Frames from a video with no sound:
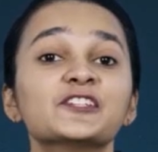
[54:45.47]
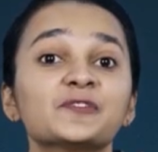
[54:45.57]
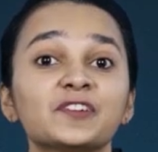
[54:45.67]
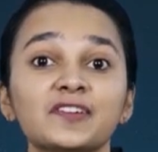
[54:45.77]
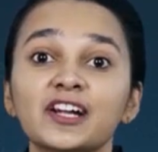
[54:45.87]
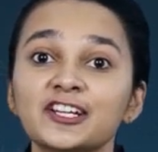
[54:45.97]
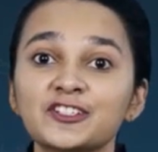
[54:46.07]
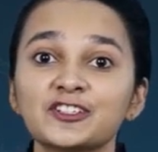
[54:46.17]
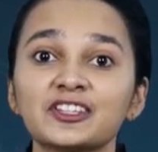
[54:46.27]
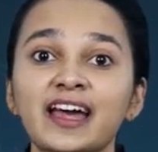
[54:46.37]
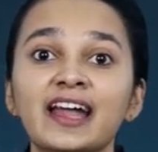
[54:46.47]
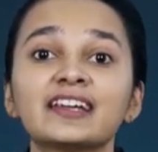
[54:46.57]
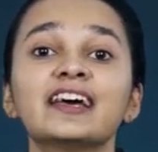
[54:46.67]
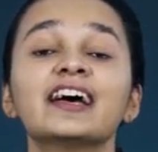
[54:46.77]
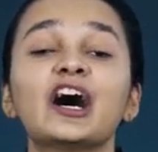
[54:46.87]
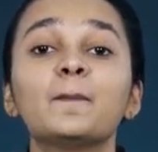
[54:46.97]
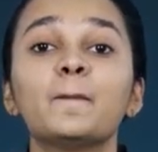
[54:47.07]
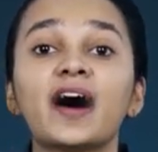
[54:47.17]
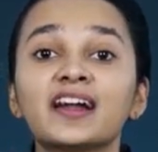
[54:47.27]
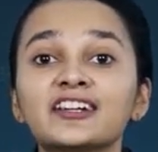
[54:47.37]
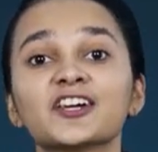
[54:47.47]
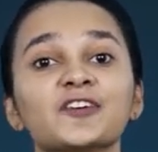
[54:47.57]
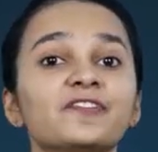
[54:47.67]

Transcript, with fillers: So we have understood that a partner